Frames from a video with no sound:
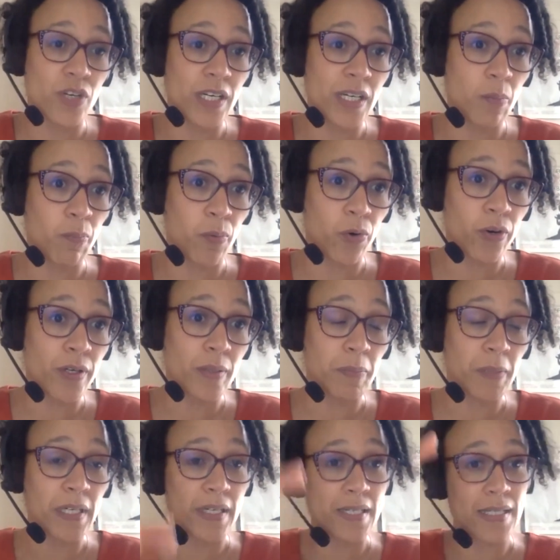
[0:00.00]
really important,
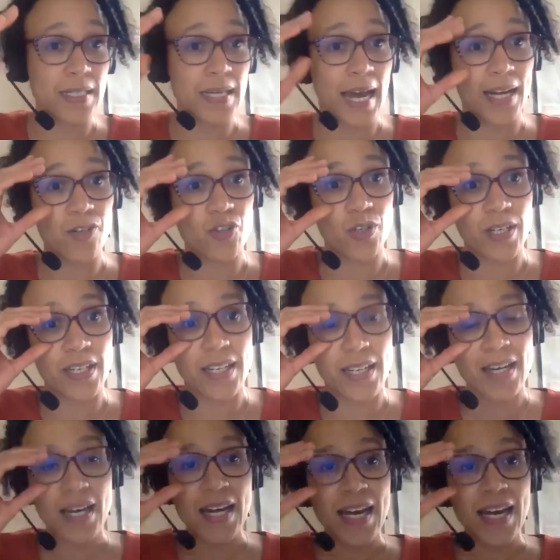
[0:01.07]
because it actually